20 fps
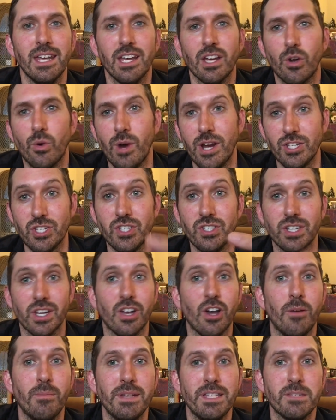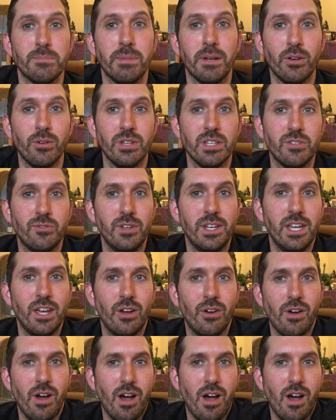Questions and comments below this video